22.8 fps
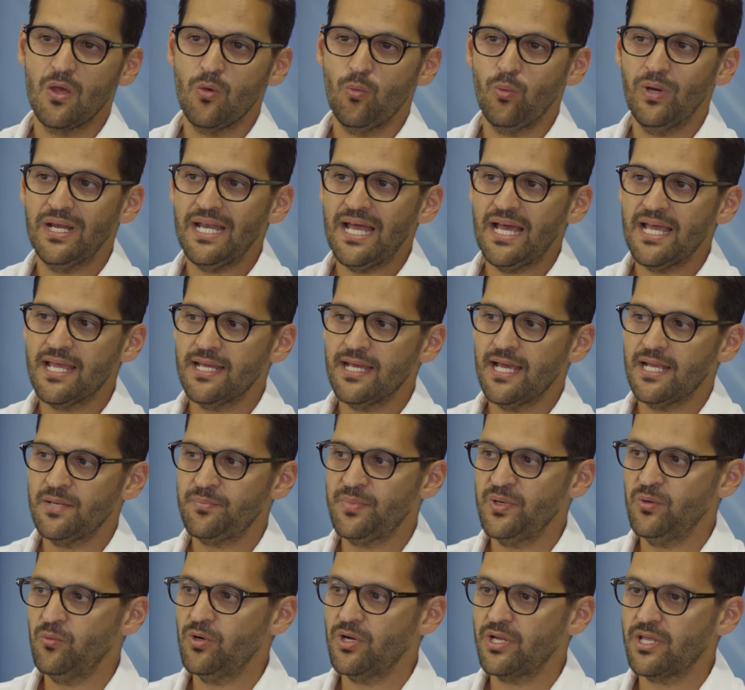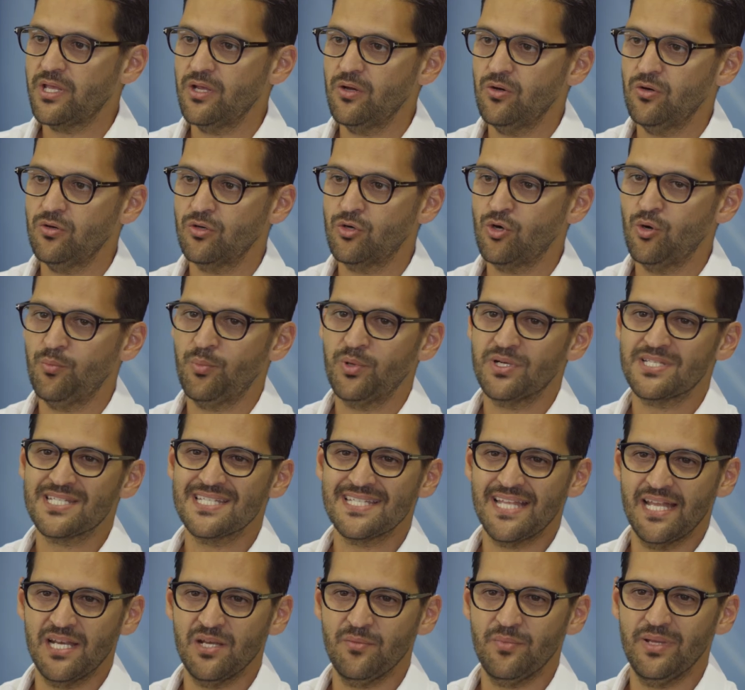Well, I had been working on corporate
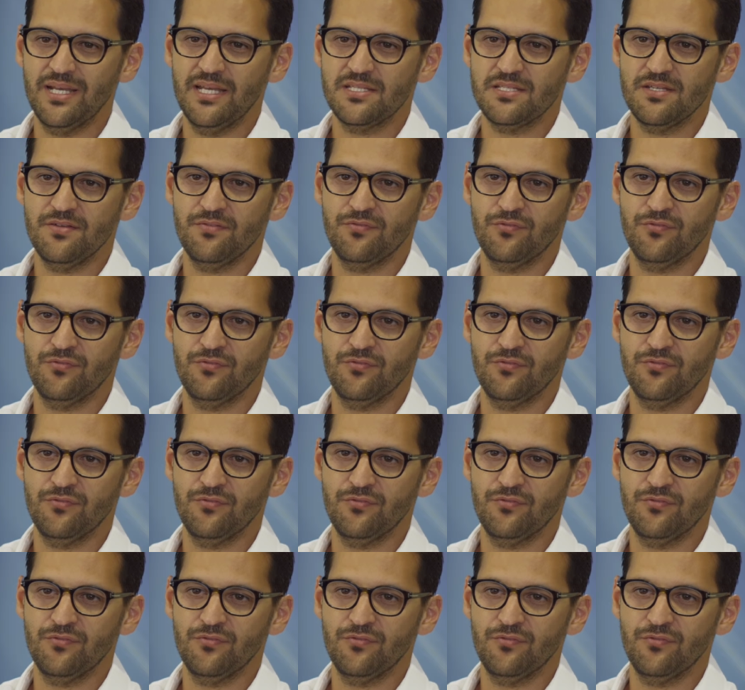sustainability